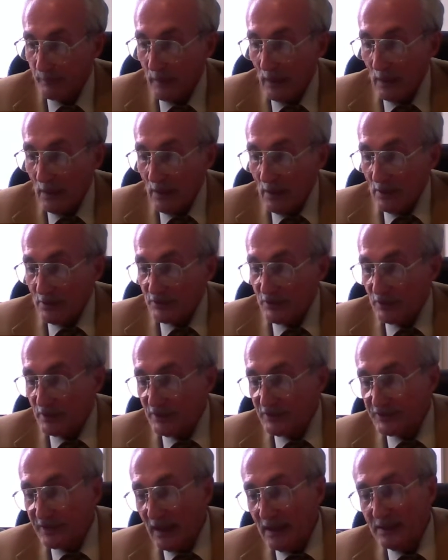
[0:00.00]
So the
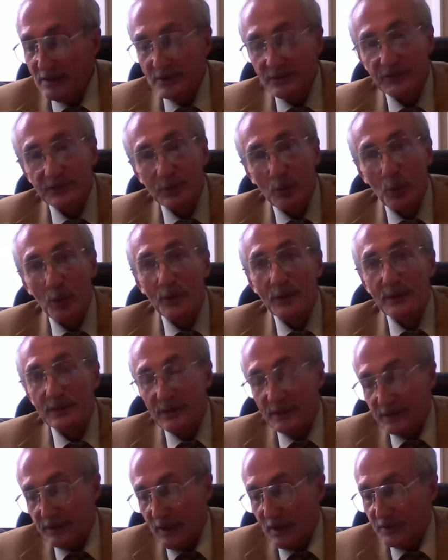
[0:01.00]
standard story in the
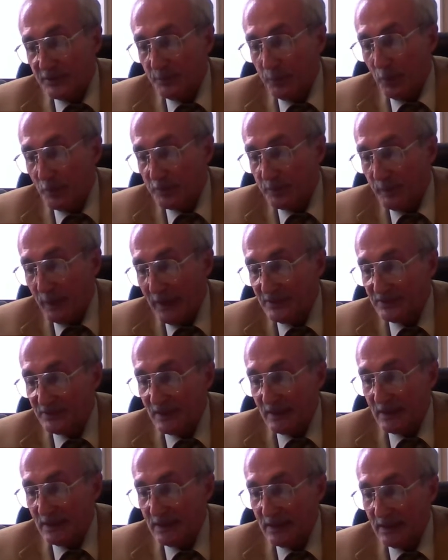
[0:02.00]
textbooks
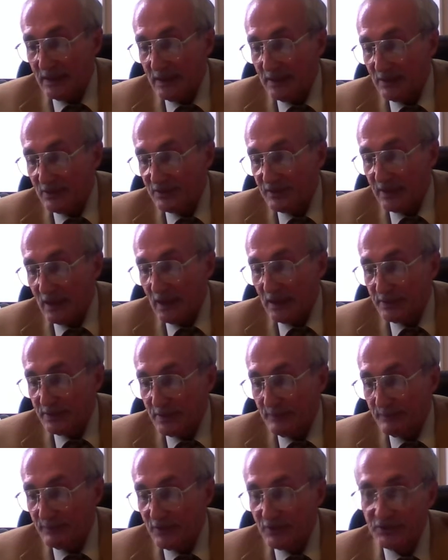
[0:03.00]
basically is that
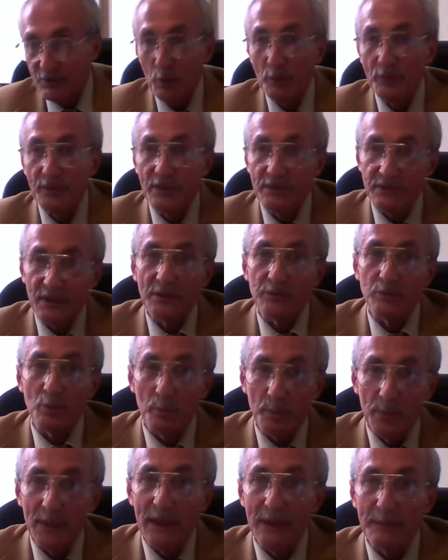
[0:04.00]
the Soviets are to
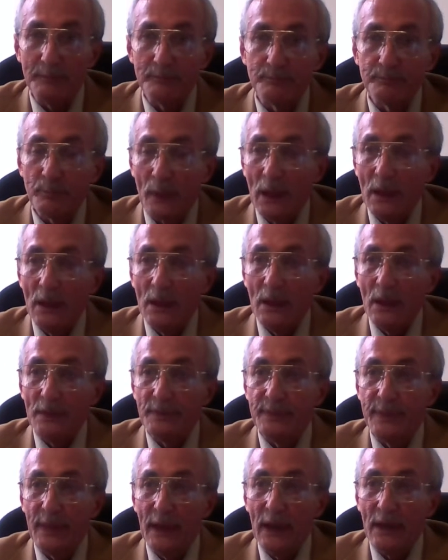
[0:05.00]
blame,
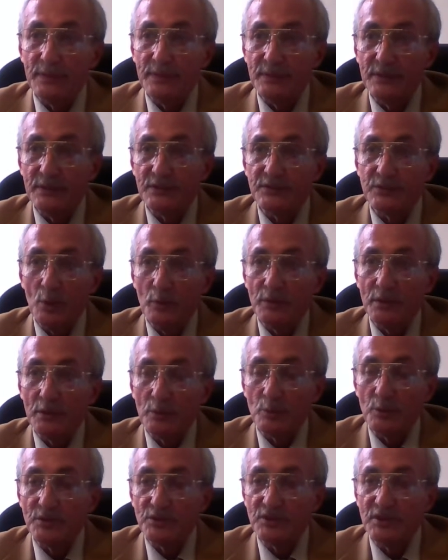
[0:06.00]
that the Soviet
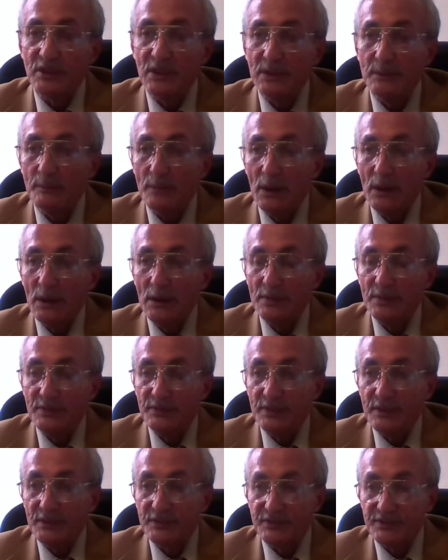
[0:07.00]
regime, that the
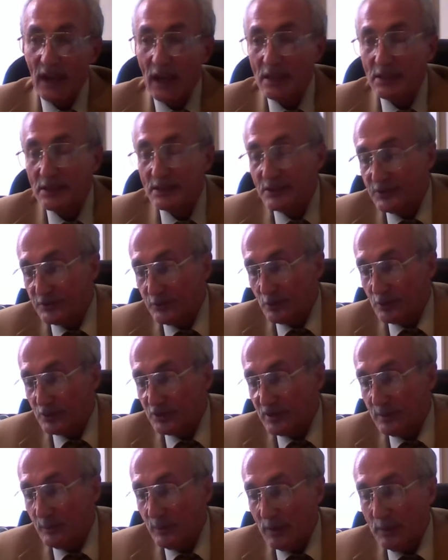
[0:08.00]
Stalinist
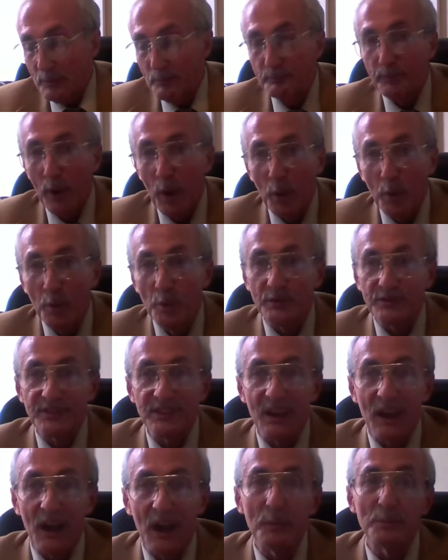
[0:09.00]
regime imposed
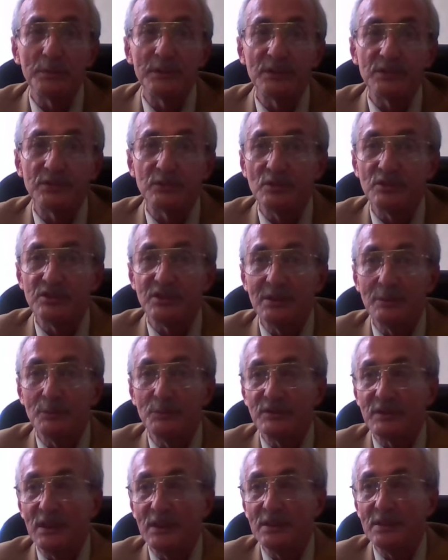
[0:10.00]
communist regimes
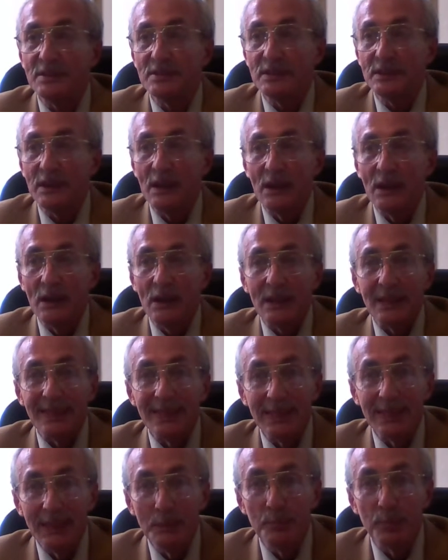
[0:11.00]
in the
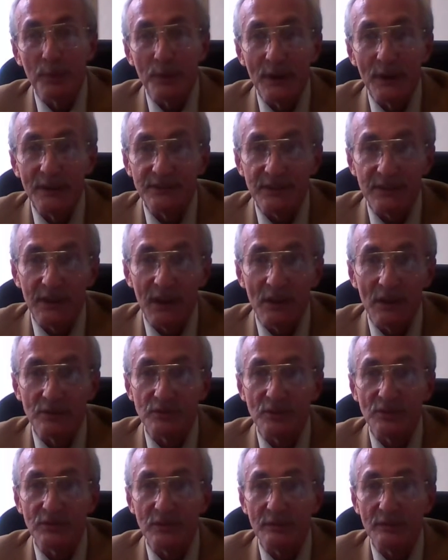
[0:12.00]
liberated
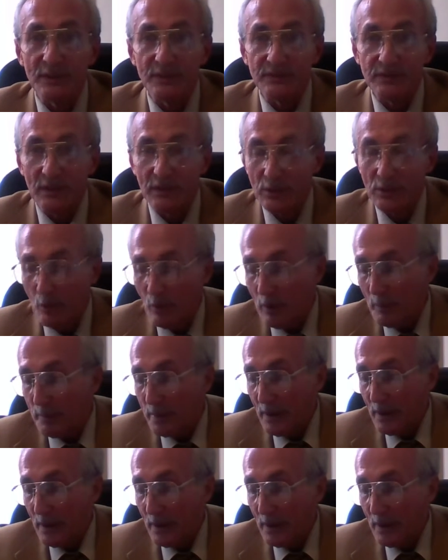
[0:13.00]
countries of Eastern Europe.